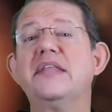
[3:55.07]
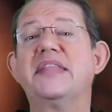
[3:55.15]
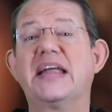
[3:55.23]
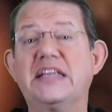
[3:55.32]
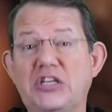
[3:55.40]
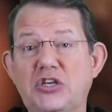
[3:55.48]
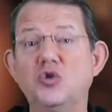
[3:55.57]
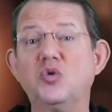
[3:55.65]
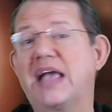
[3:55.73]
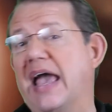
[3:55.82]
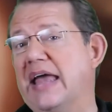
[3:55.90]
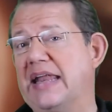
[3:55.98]
that you
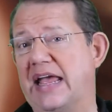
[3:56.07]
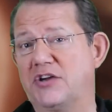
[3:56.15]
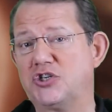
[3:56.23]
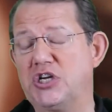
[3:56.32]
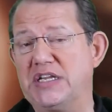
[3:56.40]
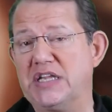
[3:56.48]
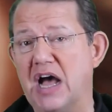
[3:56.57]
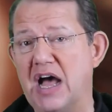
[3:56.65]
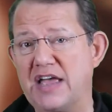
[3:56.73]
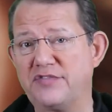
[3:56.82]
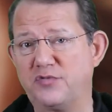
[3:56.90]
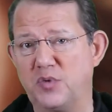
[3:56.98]
can actually
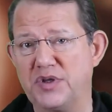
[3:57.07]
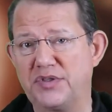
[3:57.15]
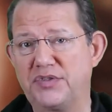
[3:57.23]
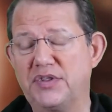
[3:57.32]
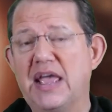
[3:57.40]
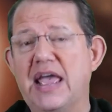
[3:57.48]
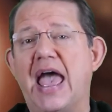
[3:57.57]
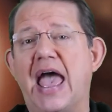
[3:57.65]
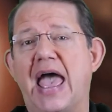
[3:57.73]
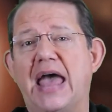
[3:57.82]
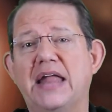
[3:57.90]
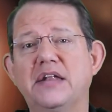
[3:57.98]
dive with
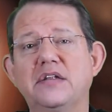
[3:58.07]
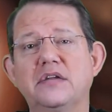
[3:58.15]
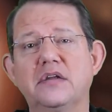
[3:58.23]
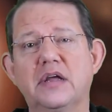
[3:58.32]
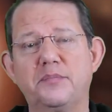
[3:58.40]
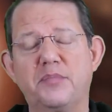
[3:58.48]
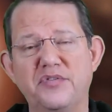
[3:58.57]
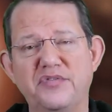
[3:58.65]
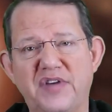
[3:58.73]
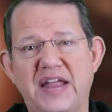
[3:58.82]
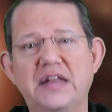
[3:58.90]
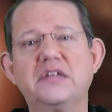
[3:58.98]
and
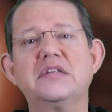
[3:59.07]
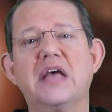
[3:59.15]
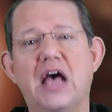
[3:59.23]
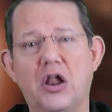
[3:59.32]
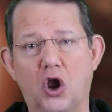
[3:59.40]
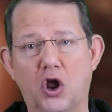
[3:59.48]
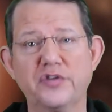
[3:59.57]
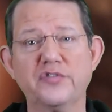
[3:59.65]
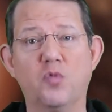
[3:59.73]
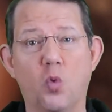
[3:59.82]
prevent a lot of